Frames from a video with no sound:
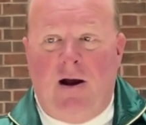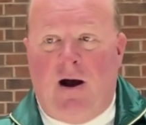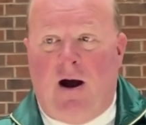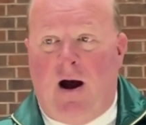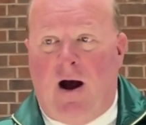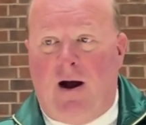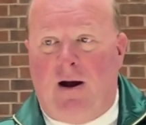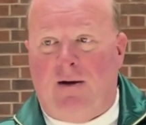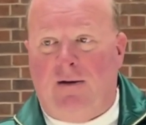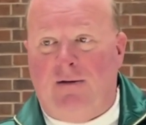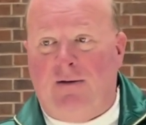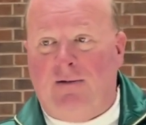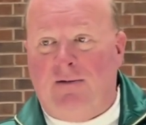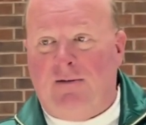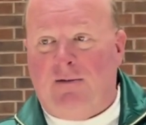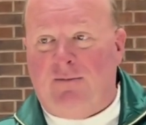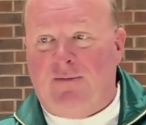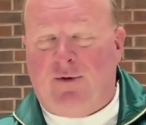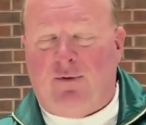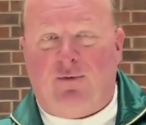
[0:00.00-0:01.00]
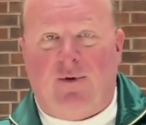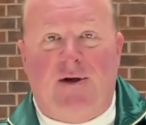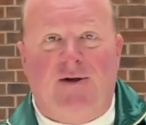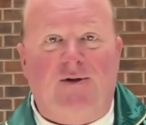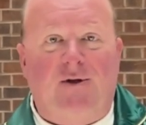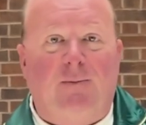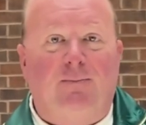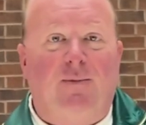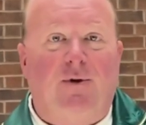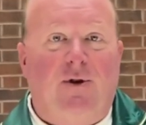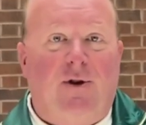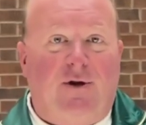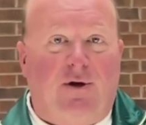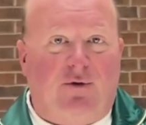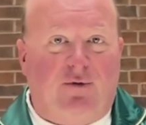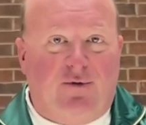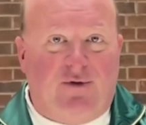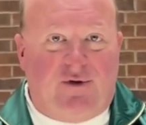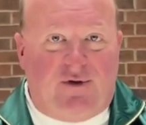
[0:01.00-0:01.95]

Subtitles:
The recent political